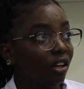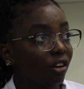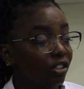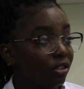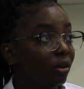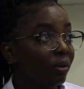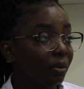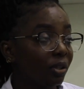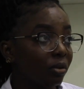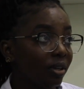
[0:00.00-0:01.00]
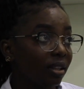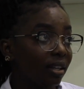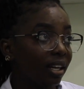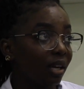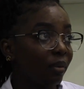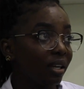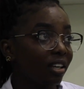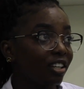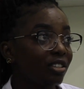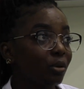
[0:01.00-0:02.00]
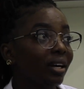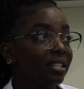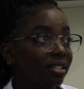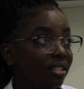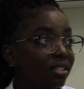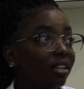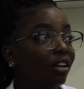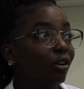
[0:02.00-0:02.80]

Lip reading: Because what we do in the lab is to assist the